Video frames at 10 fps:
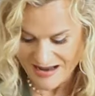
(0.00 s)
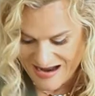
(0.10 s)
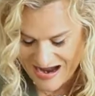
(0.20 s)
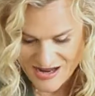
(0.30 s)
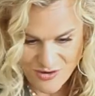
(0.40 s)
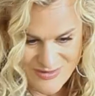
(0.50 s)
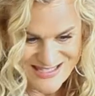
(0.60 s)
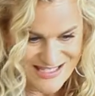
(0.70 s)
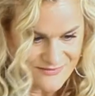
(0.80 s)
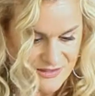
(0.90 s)
I always
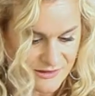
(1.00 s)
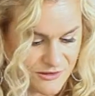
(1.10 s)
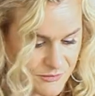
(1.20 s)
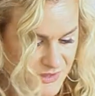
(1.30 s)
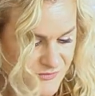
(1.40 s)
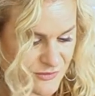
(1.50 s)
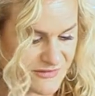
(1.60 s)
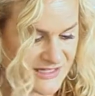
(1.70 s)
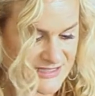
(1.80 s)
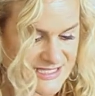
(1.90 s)
give it a little bit of a
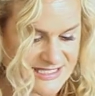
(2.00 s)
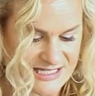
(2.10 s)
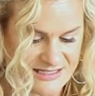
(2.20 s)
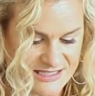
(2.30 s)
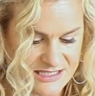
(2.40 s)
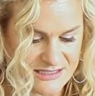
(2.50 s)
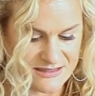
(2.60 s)
rinse because